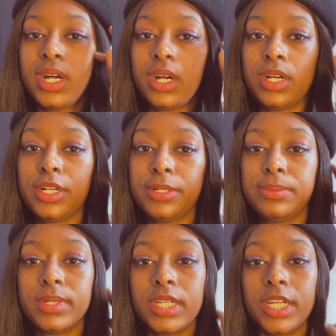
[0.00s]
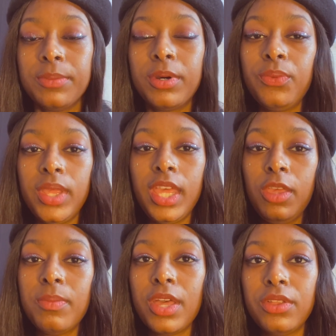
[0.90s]
but we
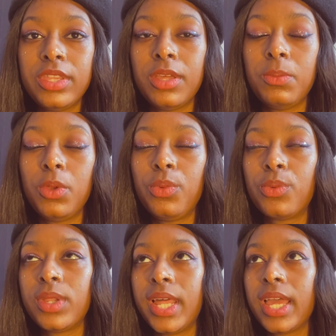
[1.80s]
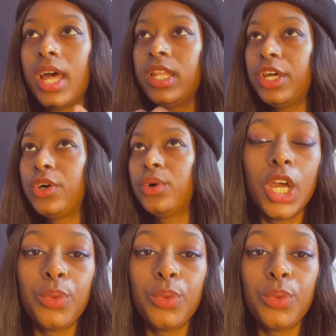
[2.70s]
emailed them and we were like, hello,